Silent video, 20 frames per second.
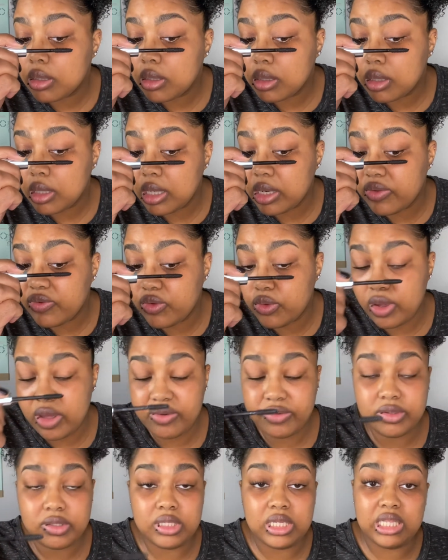And if you
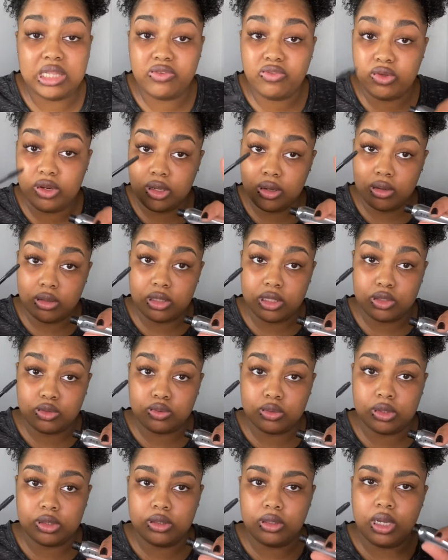haven't seen the video on this
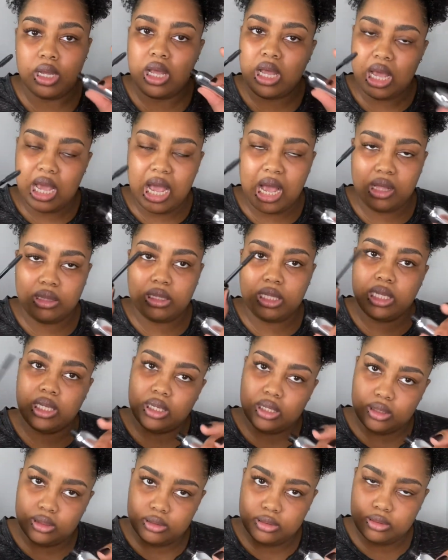one, I'll link
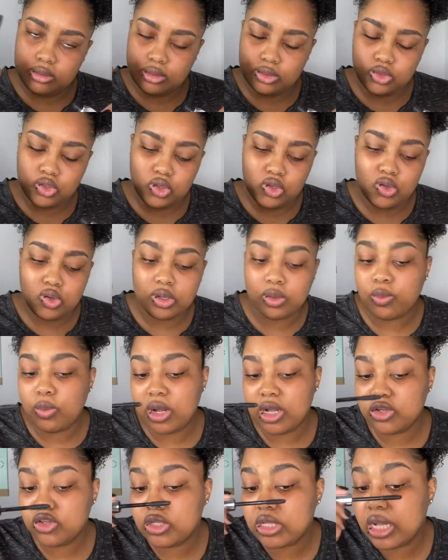it so you can
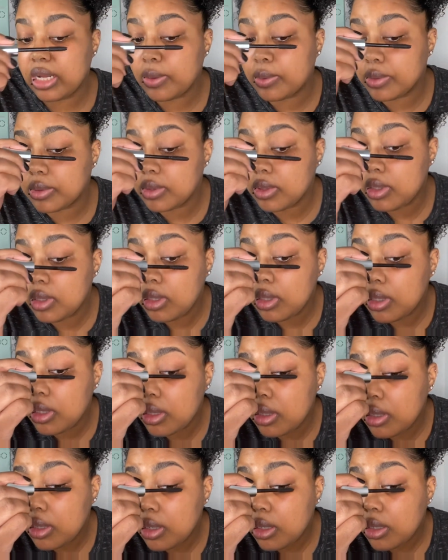watch that one.
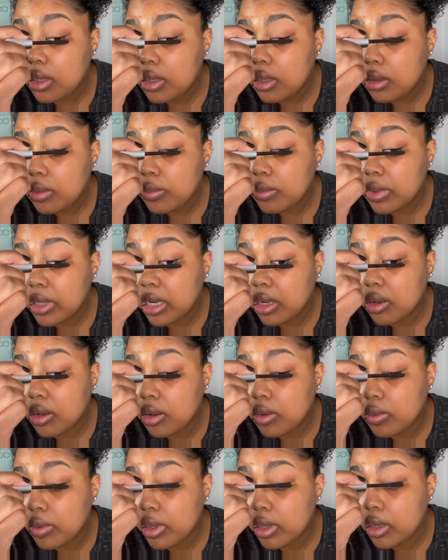But I'll
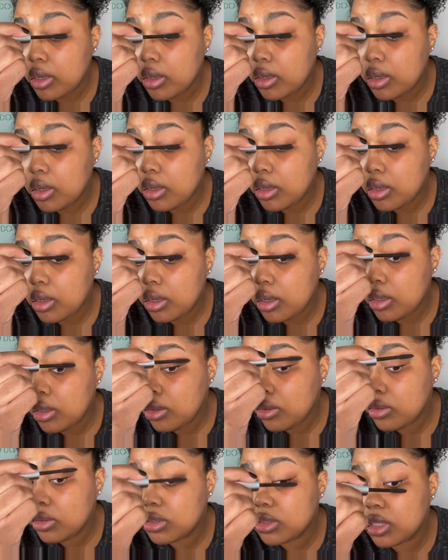go in and
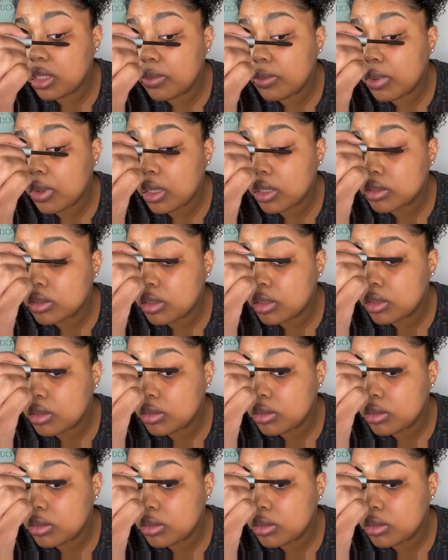do the same process.